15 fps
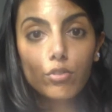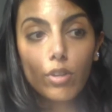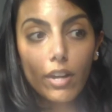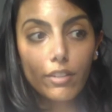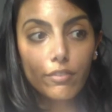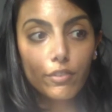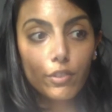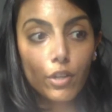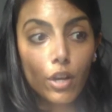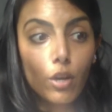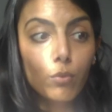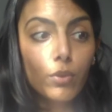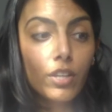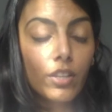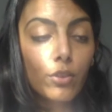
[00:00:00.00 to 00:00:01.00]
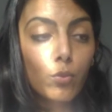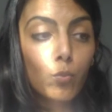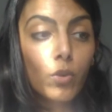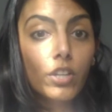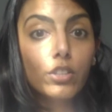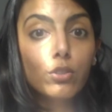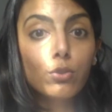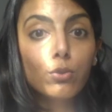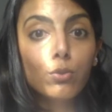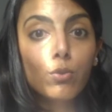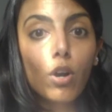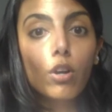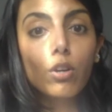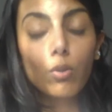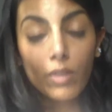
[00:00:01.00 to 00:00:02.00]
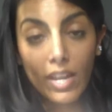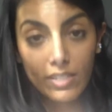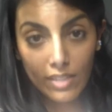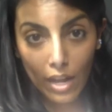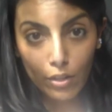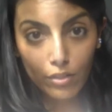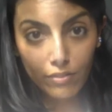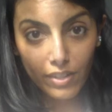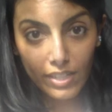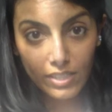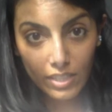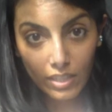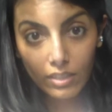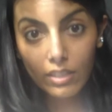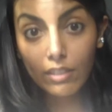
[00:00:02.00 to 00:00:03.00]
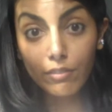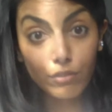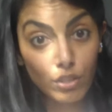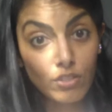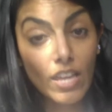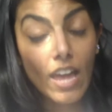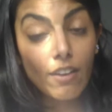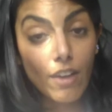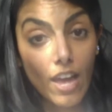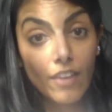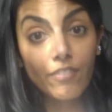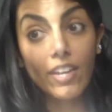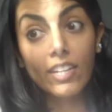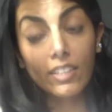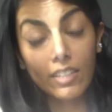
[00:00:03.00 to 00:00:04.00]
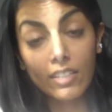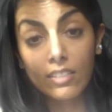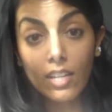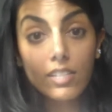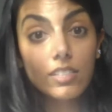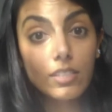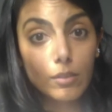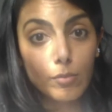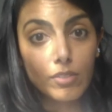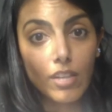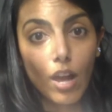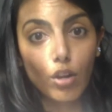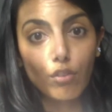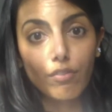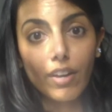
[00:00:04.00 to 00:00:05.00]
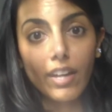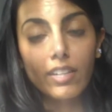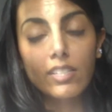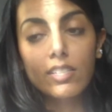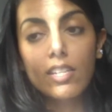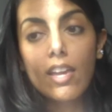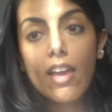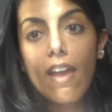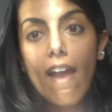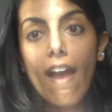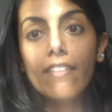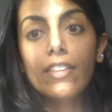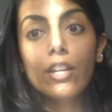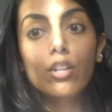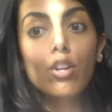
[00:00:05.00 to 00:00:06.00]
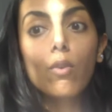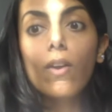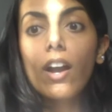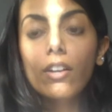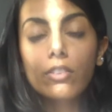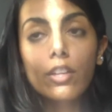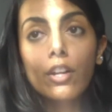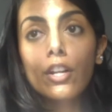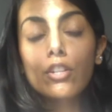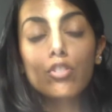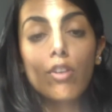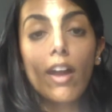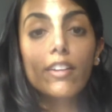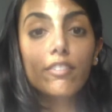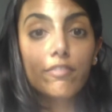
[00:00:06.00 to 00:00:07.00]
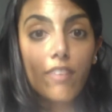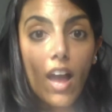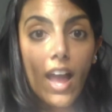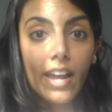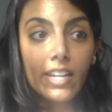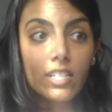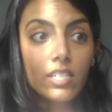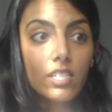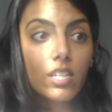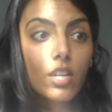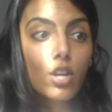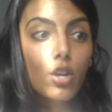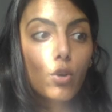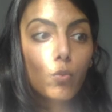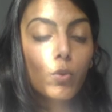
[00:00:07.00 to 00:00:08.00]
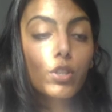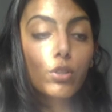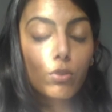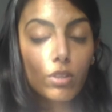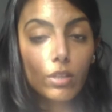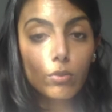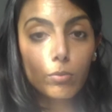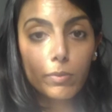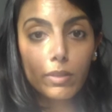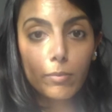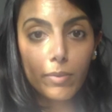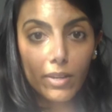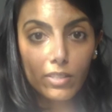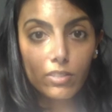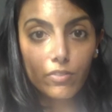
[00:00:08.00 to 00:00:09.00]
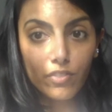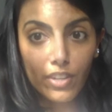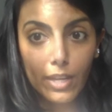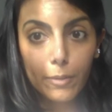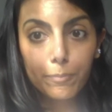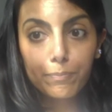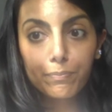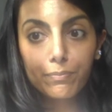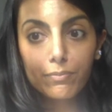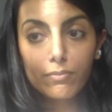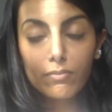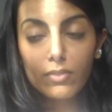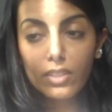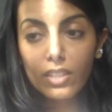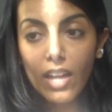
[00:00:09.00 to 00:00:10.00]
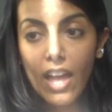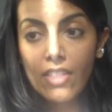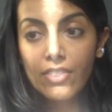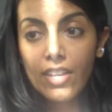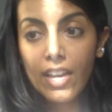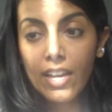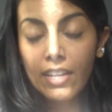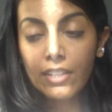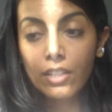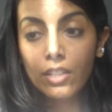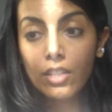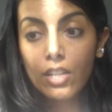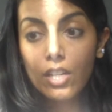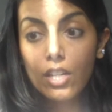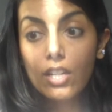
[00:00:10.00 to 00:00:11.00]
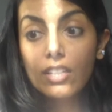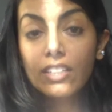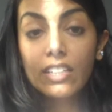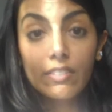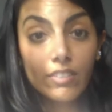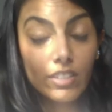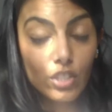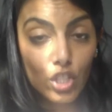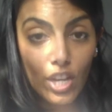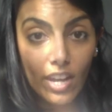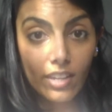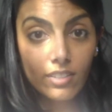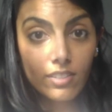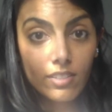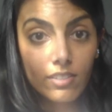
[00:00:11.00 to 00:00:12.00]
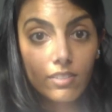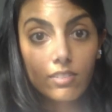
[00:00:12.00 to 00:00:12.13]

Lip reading: Try to figure out with what you are okay sacrificing if anything does need to be sacrificed. And then go out there and try to find what you think will be the best fit. And then give it a chance.